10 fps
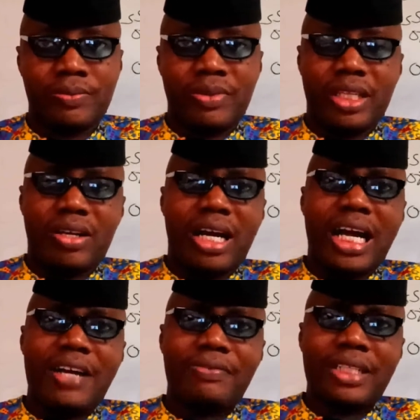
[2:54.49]
Now,
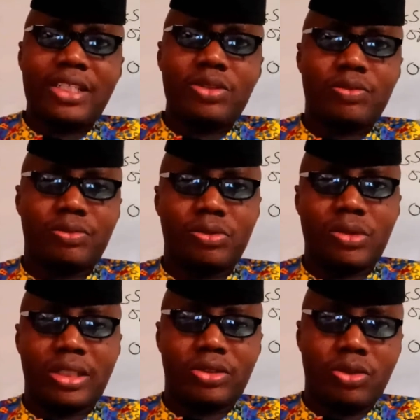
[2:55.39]
after you are
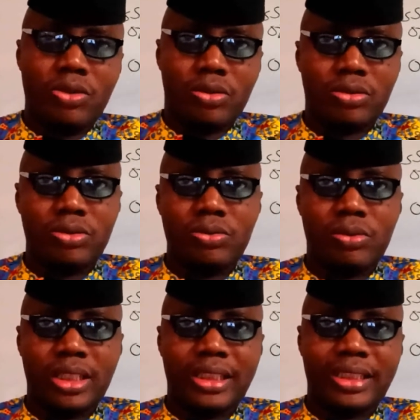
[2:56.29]
done
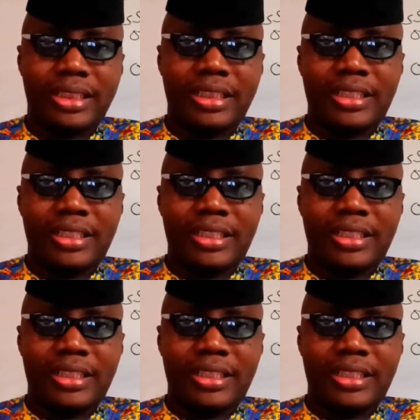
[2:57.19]
with